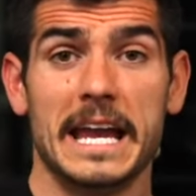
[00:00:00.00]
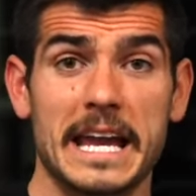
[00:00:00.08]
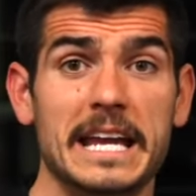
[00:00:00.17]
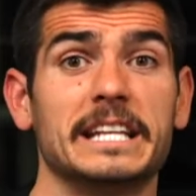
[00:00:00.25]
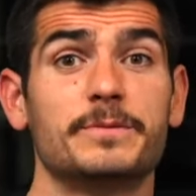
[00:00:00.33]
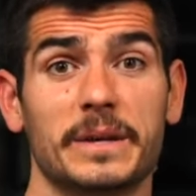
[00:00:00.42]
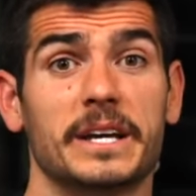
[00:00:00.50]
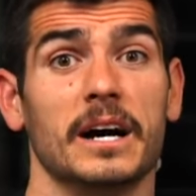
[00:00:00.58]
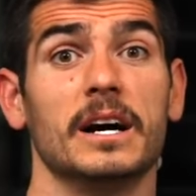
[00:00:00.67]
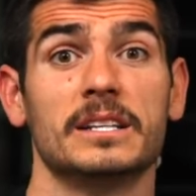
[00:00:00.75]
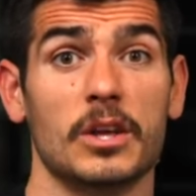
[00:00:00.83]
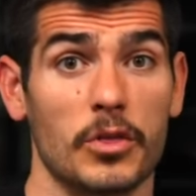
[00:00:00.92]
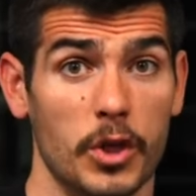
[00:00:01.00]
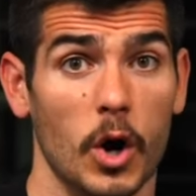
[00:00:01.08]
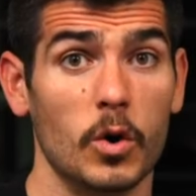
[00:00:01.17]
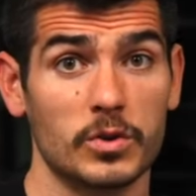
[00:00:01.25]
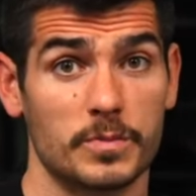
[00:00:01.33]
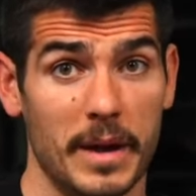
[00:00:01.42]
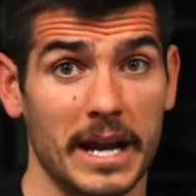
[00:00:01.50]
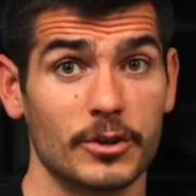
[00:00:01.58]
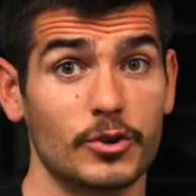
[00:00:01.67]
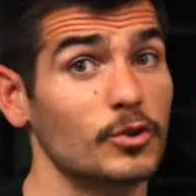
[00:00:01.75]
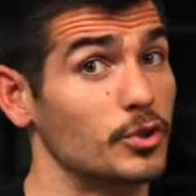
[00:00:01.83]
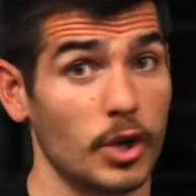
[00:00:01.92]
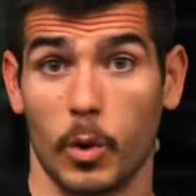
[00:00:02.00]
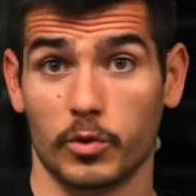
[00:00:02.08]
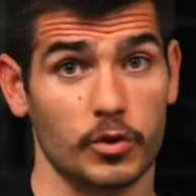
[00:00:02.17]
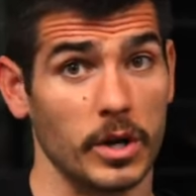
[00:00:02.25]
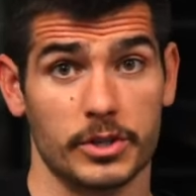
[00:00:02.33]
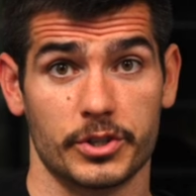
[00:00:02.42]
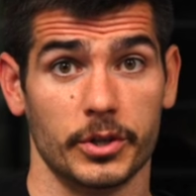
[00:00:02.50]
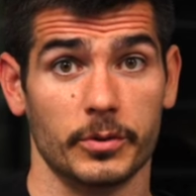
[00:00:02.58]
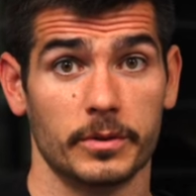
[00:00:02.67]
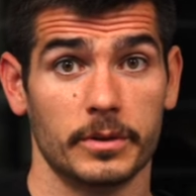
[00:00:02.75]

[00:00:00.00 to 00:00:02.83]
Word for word: it is because those managers don't trust you.